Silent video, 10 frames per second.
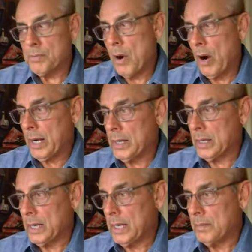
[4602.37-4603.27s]
really
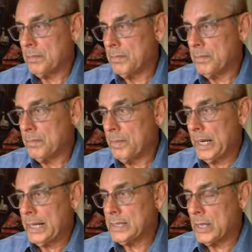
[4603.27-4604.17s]
smart.
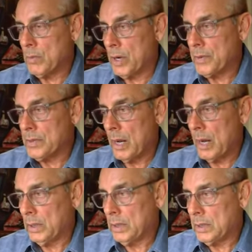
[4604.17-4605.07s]
But is it
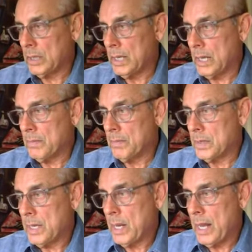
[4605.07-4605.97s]
worth double
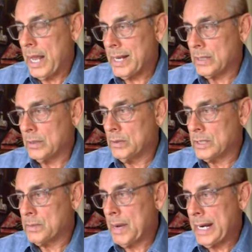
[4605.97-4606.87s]

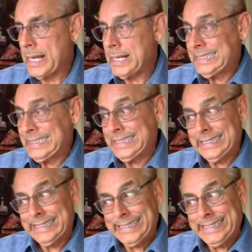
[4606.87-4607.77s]
and it loses
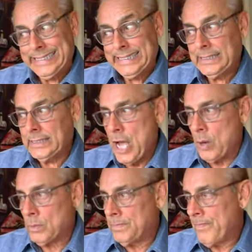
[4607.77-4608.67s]
money?
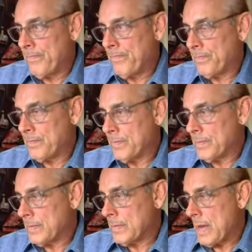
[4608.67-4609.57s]
No.
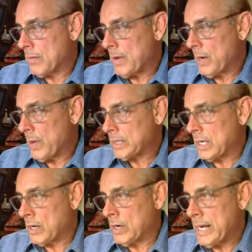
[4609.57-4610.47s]
Not
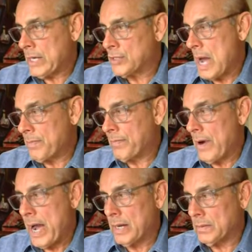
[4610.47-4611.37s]
right away. It's going to earn
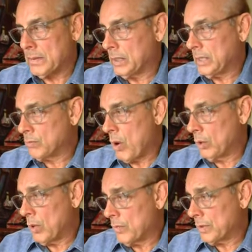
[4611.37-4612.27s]
that. Shopify,
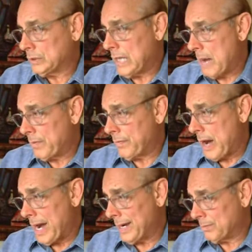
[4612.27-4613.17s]
ugly rollover.
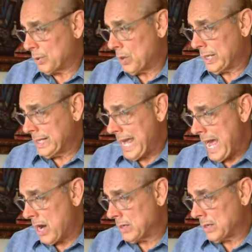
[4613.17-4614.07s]
Shopify,
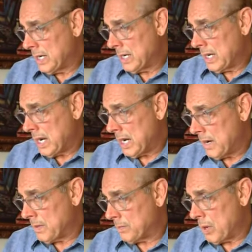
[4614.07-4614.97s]
broken down.
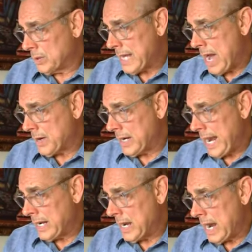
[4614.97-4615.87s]
It
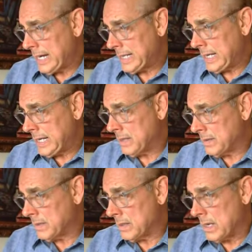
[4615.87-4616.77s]
broke down at
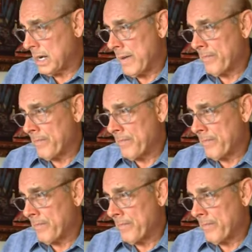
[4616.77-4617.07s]
890.